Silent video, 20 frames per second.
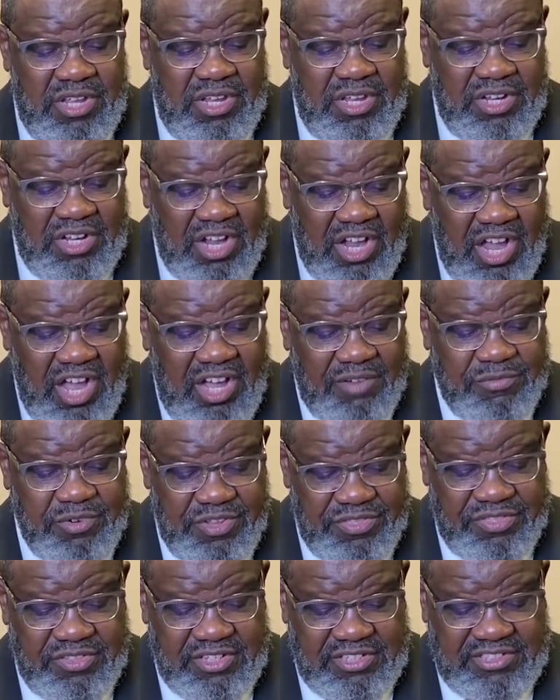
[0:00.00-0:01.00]

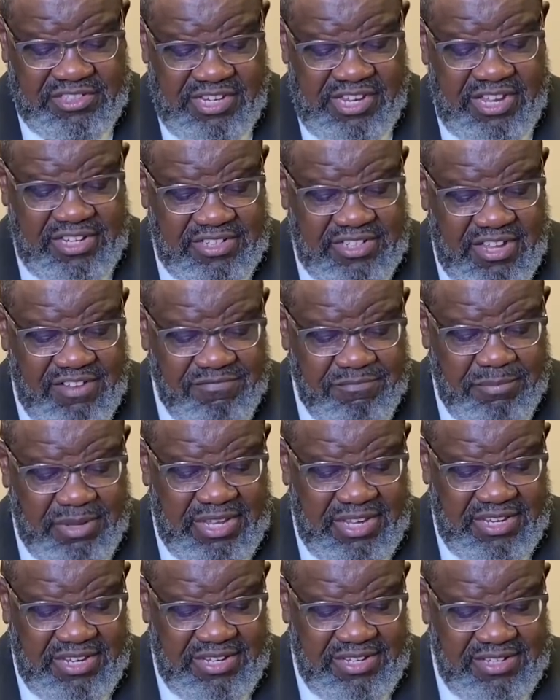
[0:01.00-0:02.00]
covered the tent of
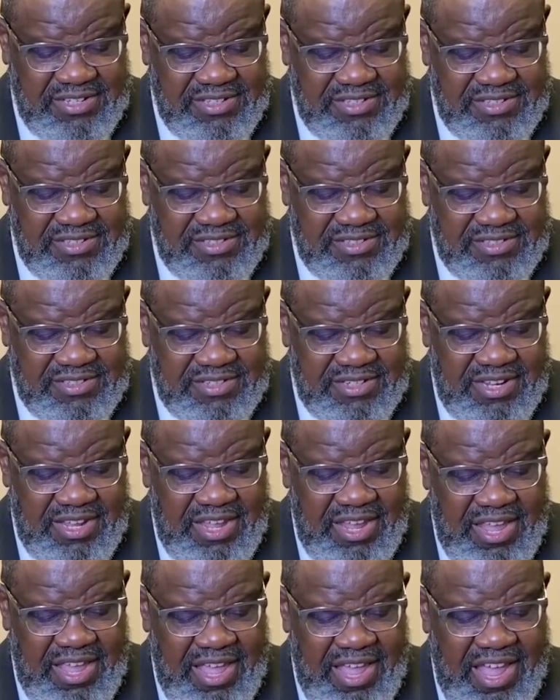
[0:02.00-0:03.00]
meetings
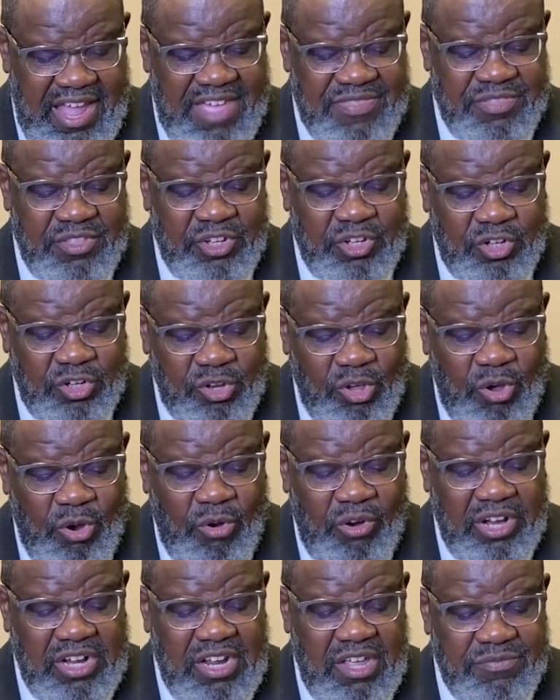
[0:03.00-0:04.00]
and the
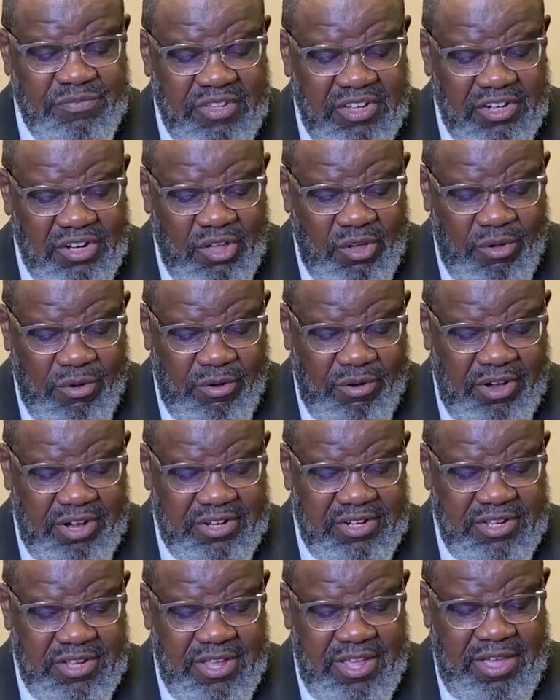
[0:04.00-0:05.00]
glory of the
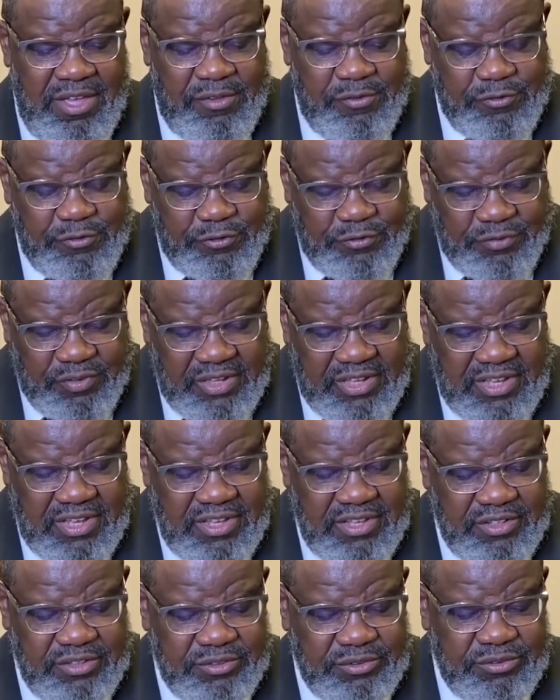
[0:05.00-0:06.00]
Lord
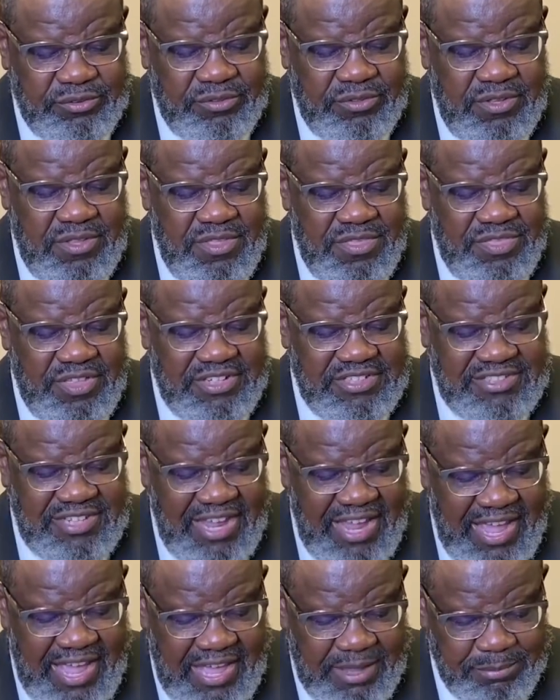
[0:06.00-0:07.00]
filled the
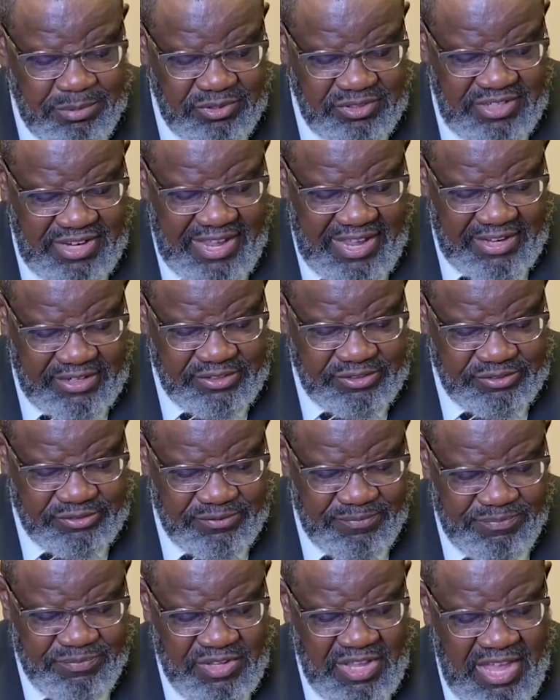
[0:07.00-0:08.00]
tabernacle.
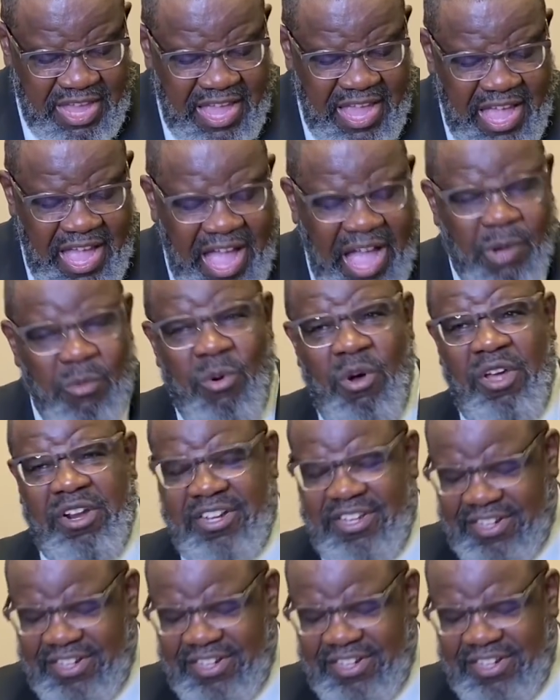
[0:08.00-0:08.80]
I want to